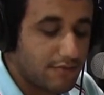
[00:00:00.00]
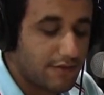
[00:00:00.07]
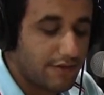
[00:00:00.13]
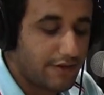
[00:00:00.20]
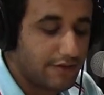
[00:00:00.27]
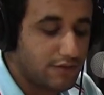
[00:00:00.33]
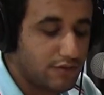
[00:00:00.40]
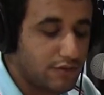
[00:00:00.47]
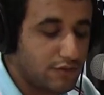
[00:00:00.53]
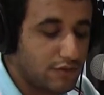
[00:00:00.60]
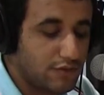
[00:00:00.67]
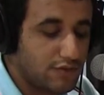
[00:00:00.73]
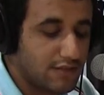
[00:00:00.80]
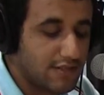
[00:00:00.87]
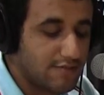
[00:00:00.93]
are
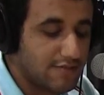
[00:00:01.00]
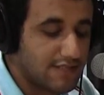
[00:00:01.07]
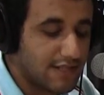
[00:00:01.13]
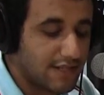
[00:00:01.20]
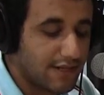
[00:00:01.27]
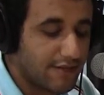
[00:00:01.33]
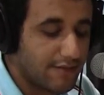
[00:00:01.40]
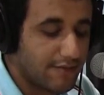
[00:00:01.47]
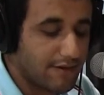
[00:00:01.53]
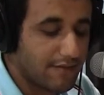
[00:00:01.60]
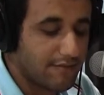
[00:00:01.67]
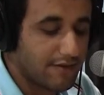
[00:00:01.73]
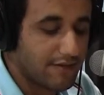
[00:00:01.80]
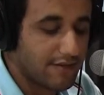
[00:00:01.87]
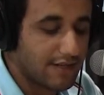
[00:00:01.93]
two dreams that I
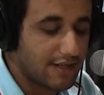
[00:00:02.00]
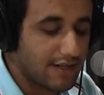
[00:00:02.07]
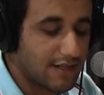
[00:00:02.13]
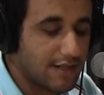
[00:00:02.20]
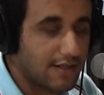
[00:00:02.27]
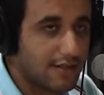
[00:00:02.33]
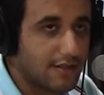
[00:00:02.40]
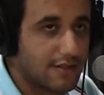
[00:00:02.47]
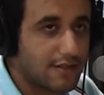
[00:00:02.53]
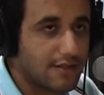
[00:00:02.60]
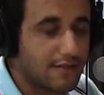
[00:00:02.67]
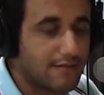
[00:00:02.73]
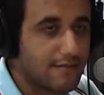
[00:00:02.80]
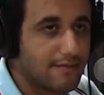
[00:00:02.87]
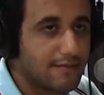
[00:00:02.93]
remember that I like.
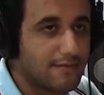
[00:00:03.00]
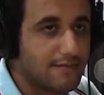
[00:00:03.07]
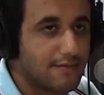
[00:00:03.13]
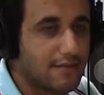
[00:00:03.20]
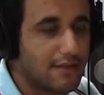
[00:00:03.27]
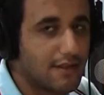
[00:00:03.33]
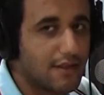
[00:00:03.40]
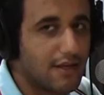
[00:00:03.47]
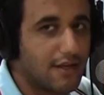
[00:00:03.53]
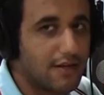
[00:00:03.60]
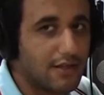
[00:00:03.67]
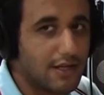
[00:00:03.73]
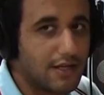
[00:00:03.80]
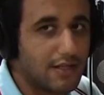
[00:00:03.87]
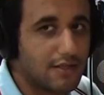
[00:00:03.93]
Not
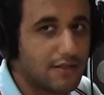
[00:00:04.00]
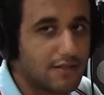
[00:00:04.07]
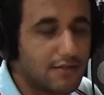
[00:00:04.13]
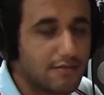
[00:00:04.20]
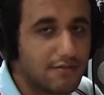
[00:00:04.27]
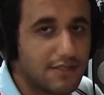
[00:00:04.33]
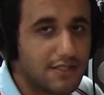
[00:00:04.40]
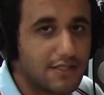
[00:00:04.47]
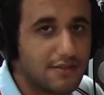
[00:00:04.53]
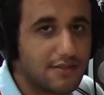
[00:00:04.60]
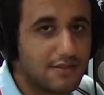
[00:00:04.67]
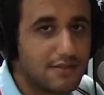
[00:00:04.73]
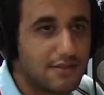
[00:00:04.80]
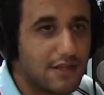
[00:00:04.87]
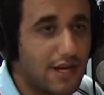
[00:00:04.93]
like, but
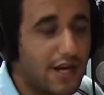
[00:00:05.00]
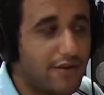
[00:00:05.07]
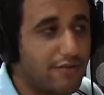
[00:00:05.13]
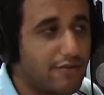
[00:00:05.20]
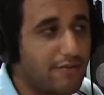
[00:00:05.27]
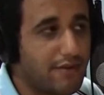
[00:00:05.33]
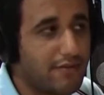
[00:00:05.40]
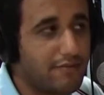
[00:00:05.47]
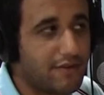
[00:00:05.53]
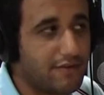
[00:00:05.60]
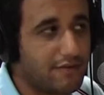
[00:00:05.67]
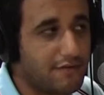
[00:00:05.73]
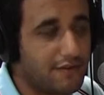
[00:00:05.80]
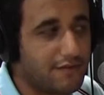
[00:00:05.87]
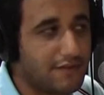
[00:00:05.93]
I remember
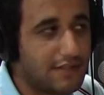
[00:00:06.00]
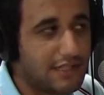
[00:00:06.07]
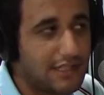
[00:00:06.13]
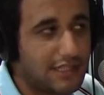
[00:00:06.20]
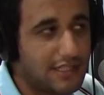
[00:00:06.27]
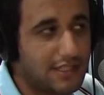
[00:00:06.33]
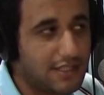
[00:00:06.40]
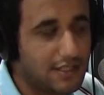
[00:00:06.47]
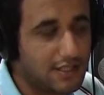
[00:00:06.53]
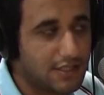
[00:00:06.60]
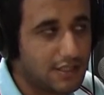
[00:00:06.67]
vividly.